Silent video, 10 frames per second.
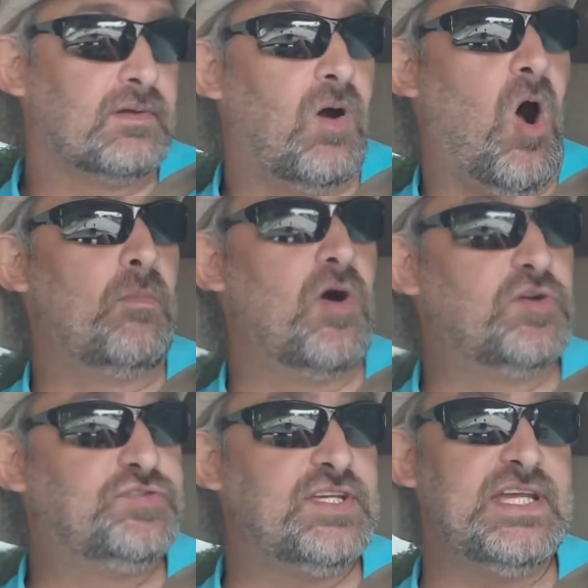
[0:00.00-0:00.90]

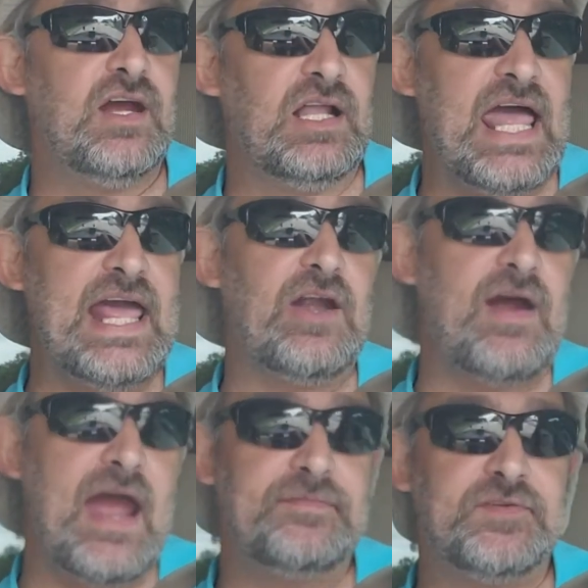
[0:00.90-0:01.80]
almost a year later
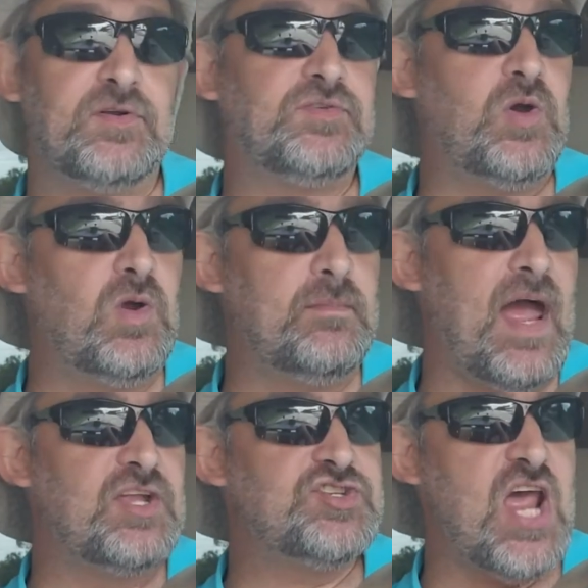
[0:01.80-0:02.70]
after doing
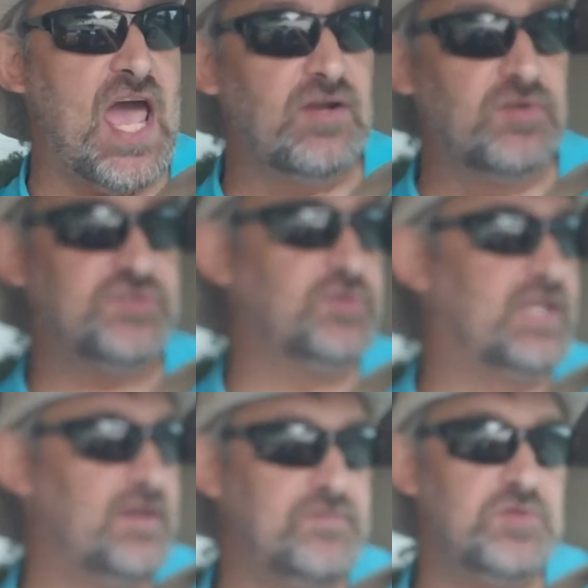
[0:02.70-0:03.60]
my channel to
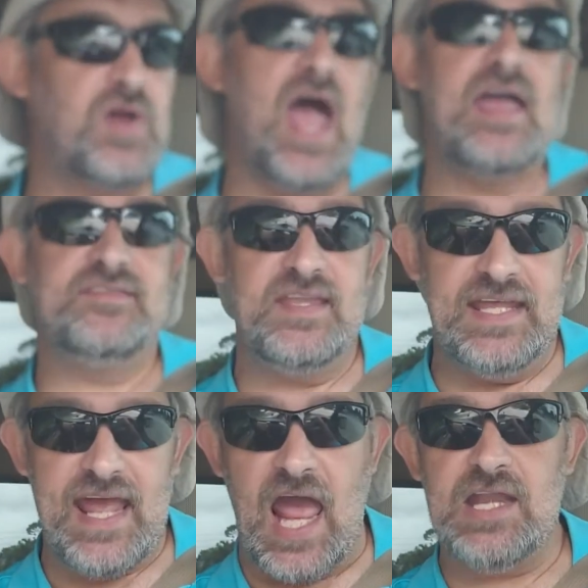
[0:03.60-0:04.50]
give you guys any
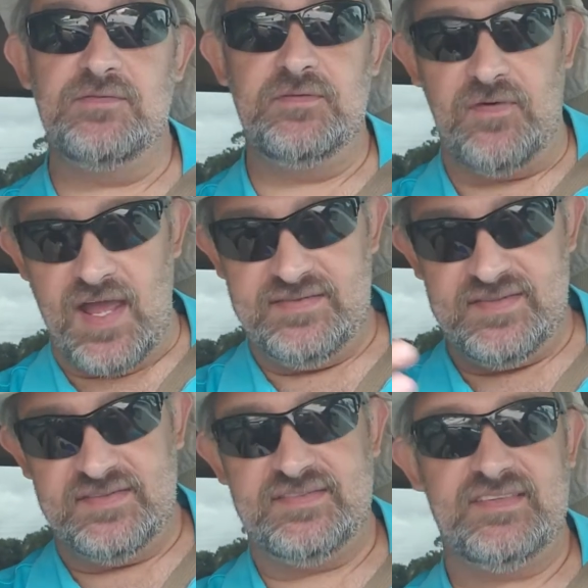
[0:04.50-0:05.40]
kind of advice,
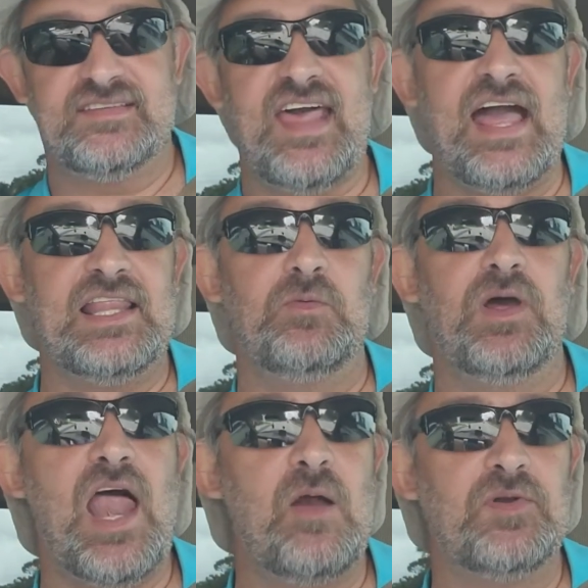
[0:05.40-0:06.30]
this is exactly
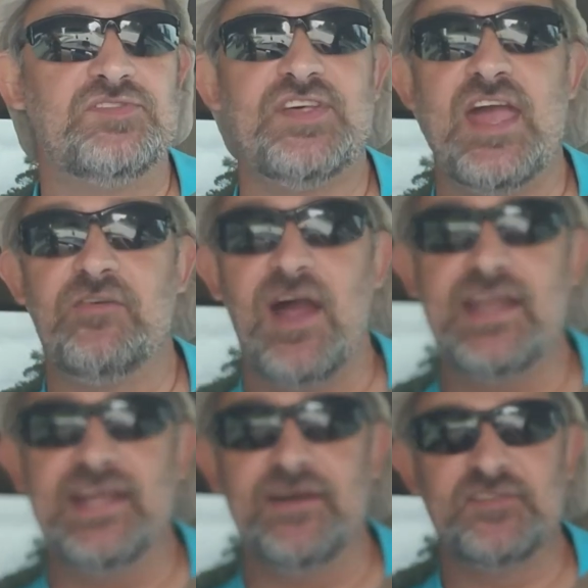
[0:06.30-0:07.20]
what I would say right
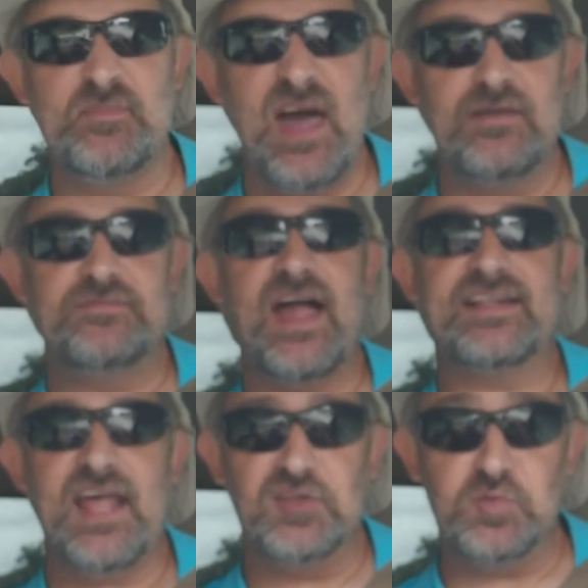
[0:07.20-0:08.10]
here. As a matter of fact,
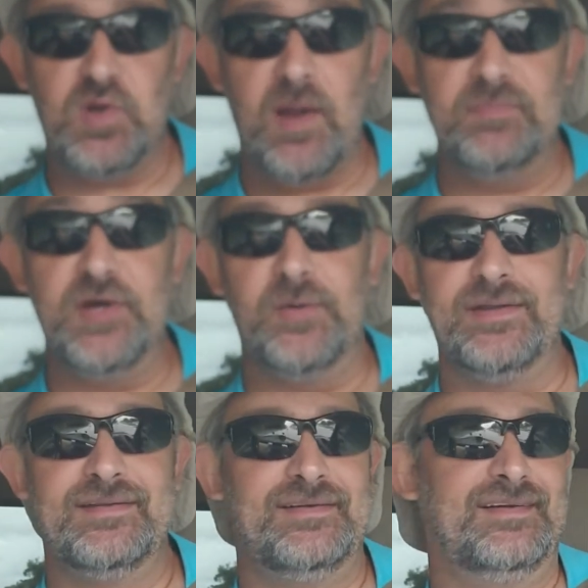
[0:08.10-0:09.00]
that's what I'm
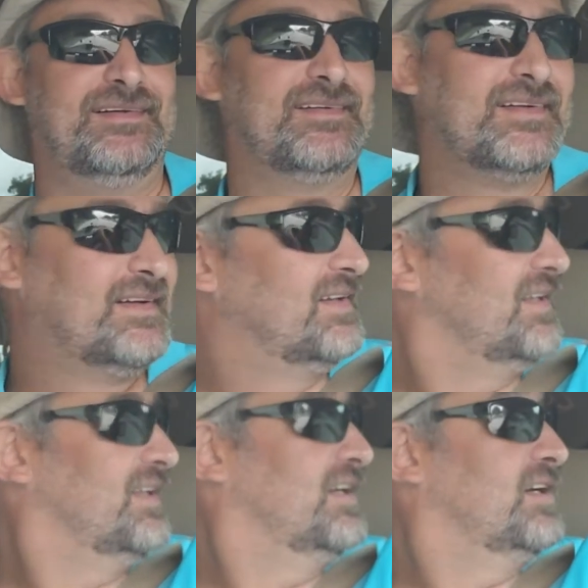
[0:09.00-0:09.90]

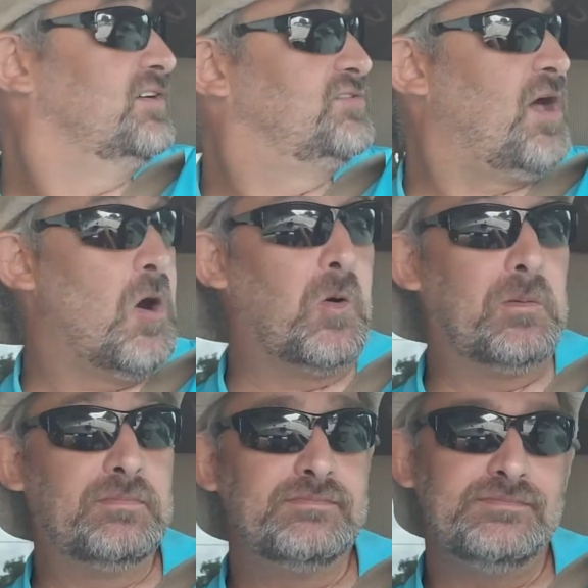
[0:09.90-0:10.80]
doing. So,
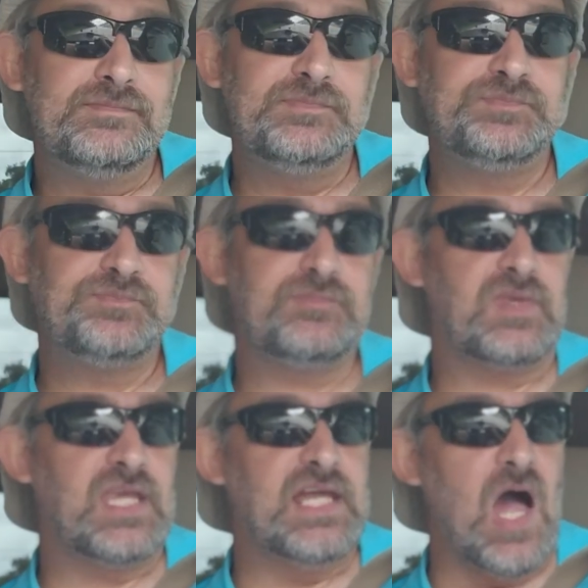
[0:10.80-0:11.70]

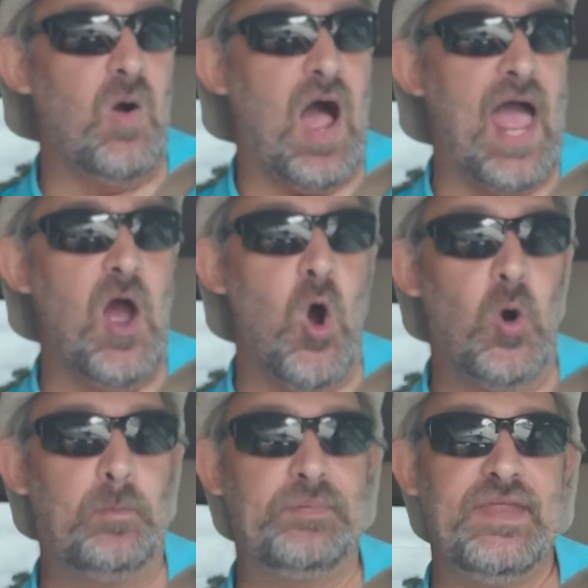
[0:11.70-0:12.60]
you know, I
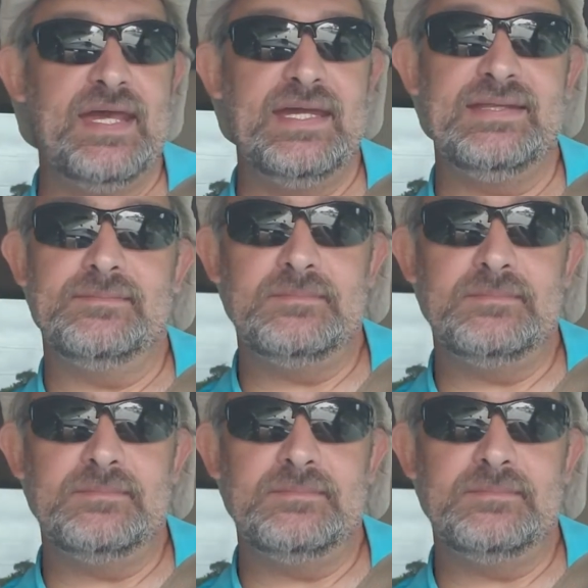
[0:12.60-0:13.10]
hope that